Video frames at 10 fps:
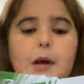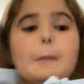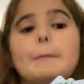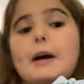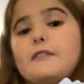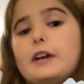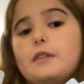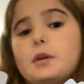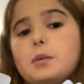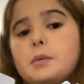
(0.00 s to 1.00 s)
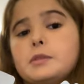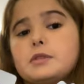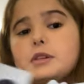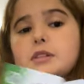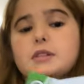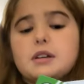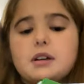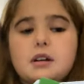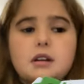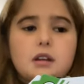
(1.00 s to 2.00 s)
my favorite women's wrestler.
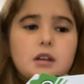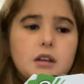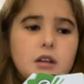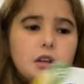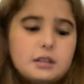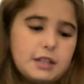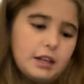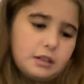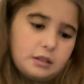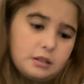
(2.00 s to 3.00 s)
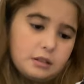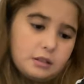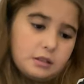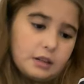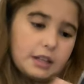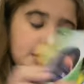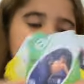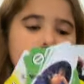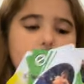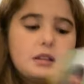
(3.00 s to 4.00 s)
So,
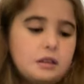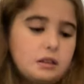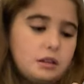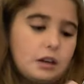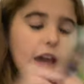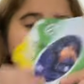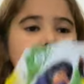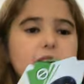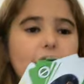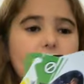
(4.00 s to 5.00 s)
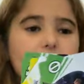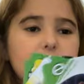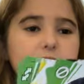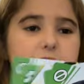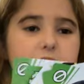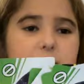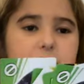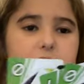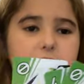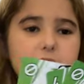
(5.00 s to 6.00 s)
that's AJ Styles.
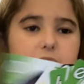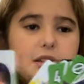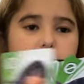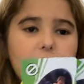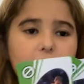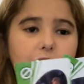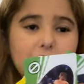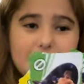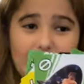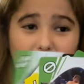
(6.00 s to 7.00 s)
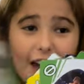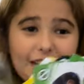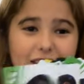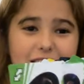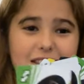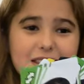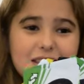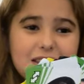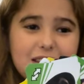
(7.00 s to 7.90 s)
AJ Styles.